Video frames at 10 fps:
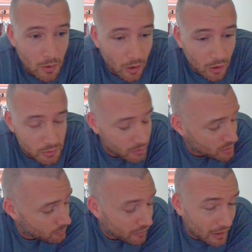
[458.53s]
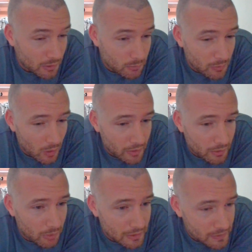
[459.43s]
Archbishop of Canterbury wearing
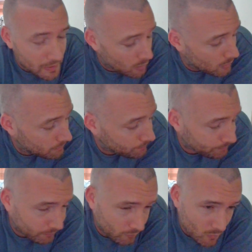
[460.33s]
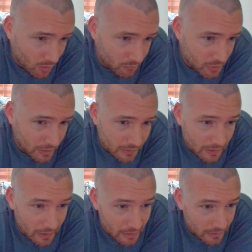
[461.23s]
a police helmet, obviously
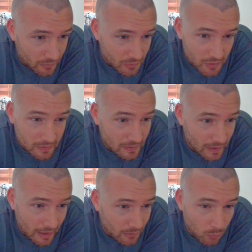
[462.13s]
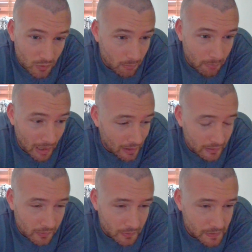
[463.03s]
indicating just a dick with a bell
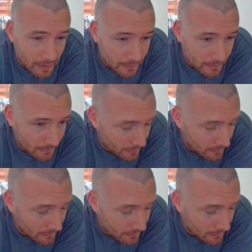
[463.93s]
end on his head.